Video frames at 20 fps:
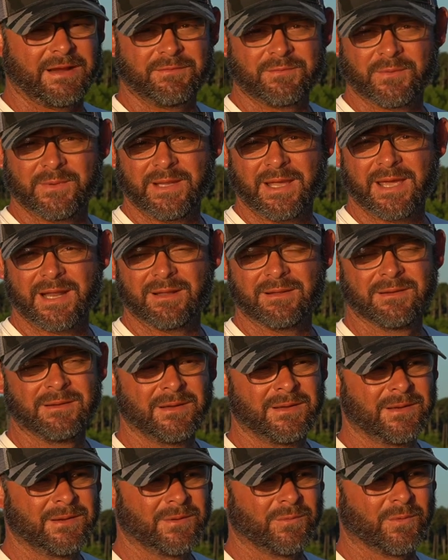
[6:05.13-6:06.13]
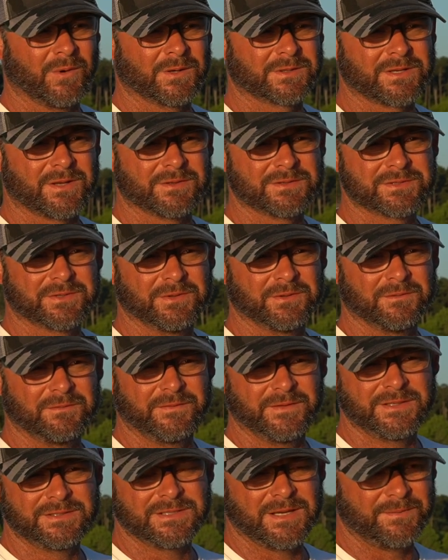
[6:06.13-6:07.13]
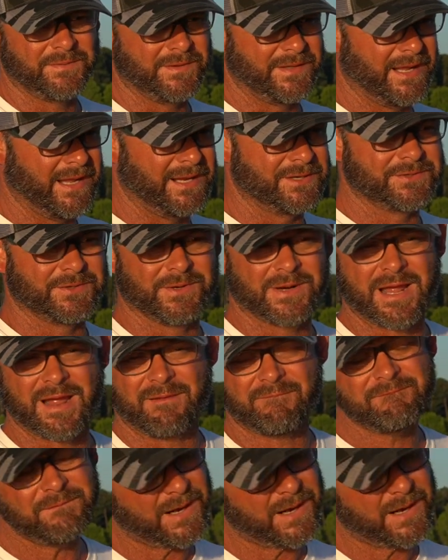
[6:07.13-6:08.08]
We kind of worked on school of fish, something Andrew and I are